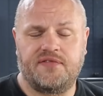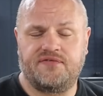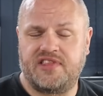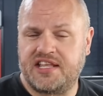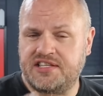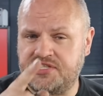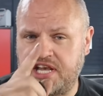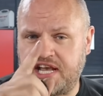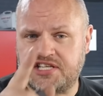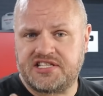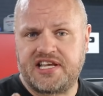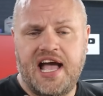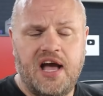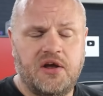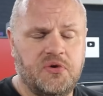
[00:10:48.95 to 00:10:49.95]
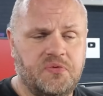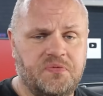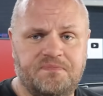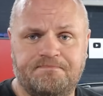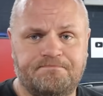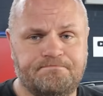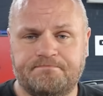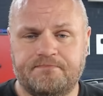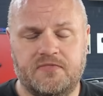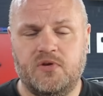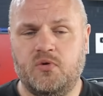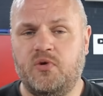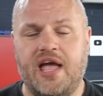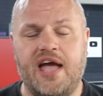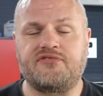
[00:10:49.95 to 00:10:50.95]
If that checks out,
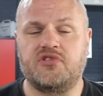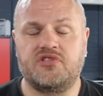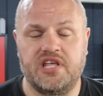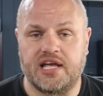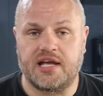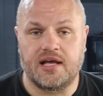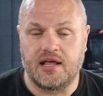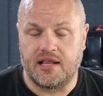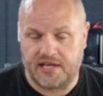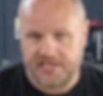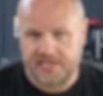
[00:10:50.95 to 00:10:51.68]
we have to dig a